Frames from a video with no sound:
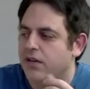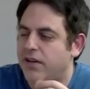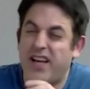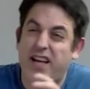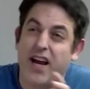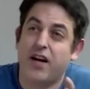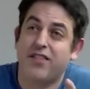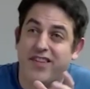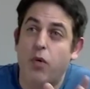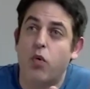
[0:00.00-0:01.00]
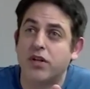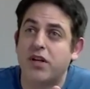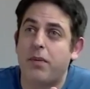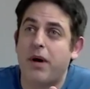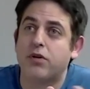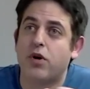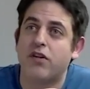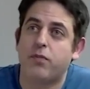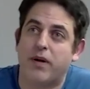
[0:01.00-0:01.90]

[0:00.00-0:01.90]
they care somewhat about cost,